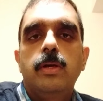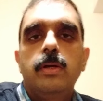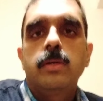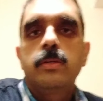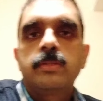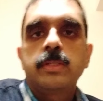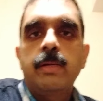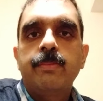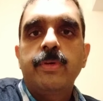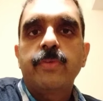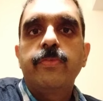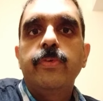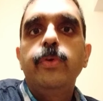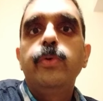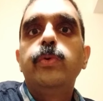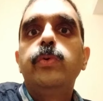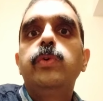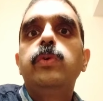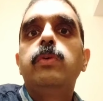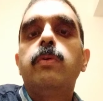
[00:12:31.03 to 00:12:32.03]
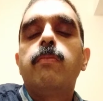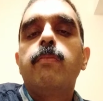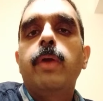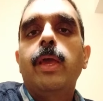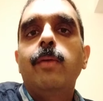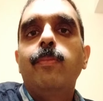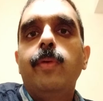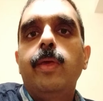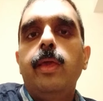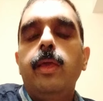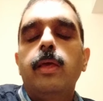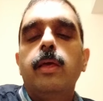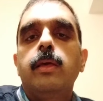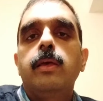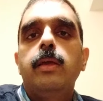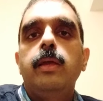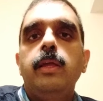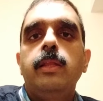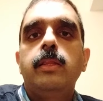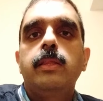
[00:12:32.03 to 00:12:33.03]
Some of you may be
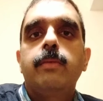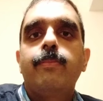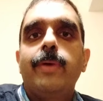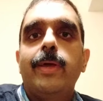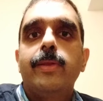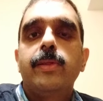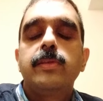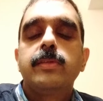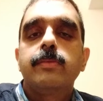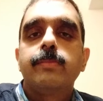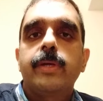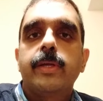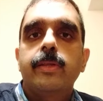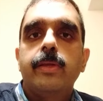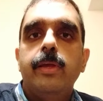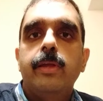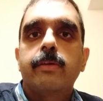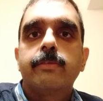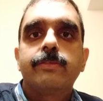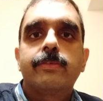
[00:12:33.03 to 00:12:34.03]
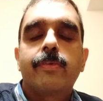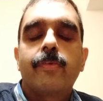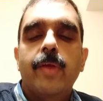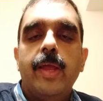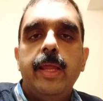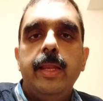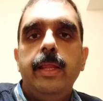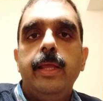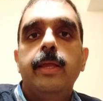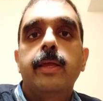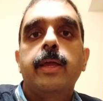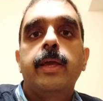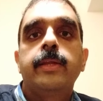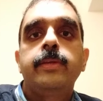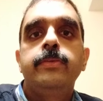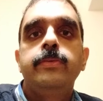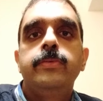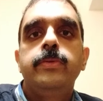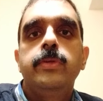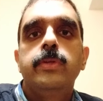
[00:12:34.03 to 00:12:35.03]
in the penultimate year of training,
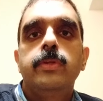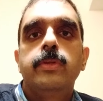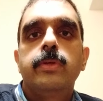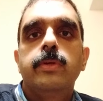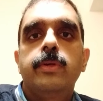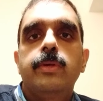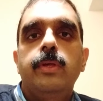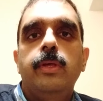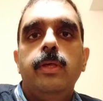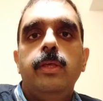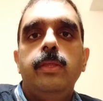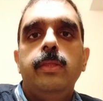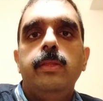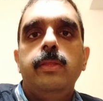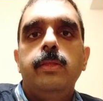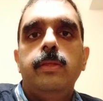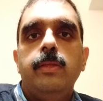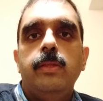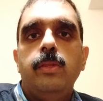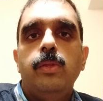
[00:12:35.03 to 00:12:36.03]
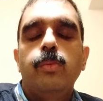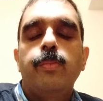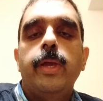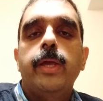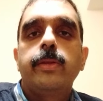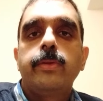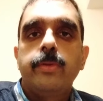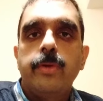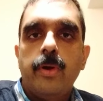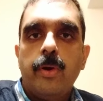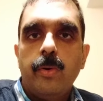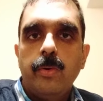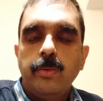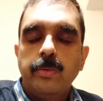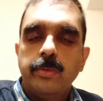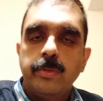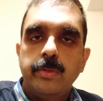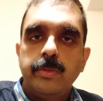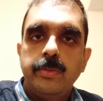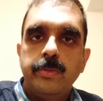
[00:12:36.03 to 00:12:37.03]
and you may
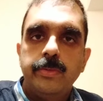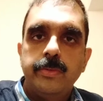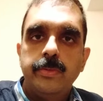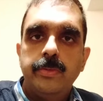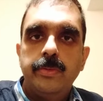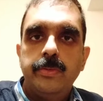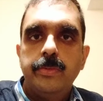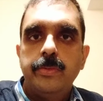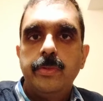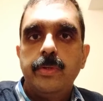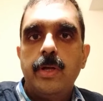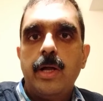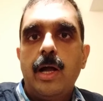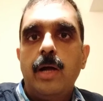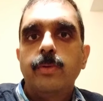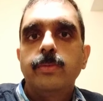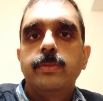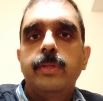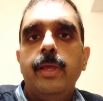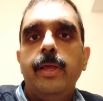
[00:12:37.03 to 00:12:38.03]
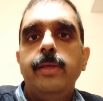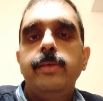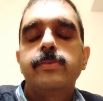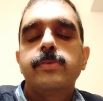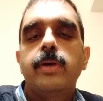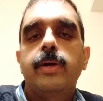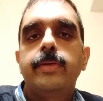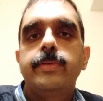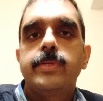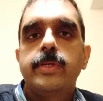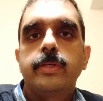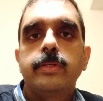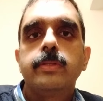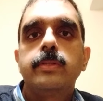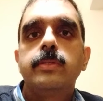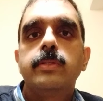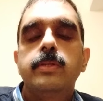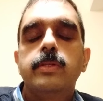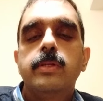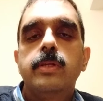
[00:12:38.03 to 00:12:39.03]
know how things are
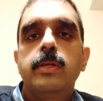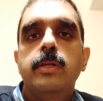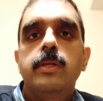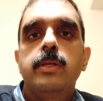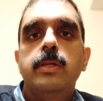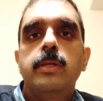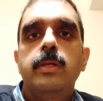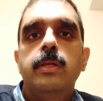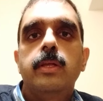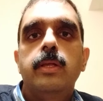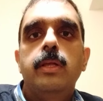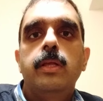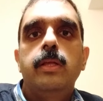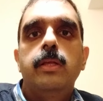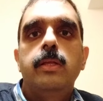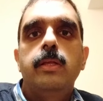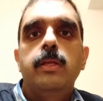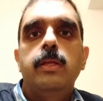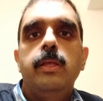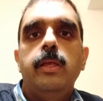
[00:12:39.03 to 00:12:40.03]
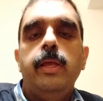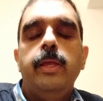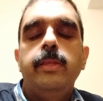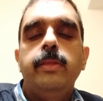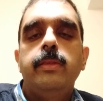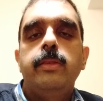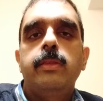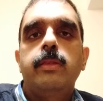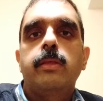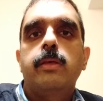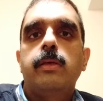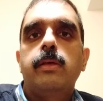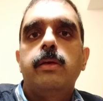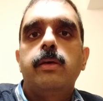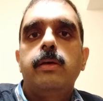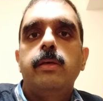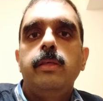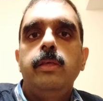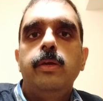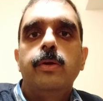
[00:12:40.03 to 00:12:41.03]
done in
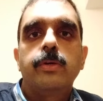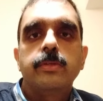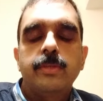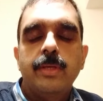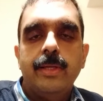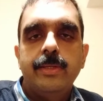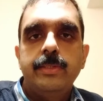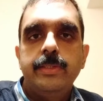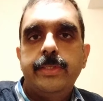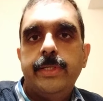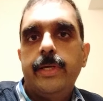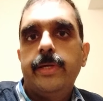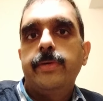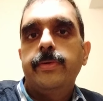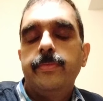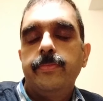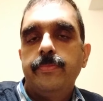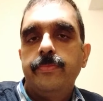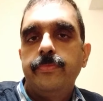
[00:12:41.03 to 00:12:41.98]
your center.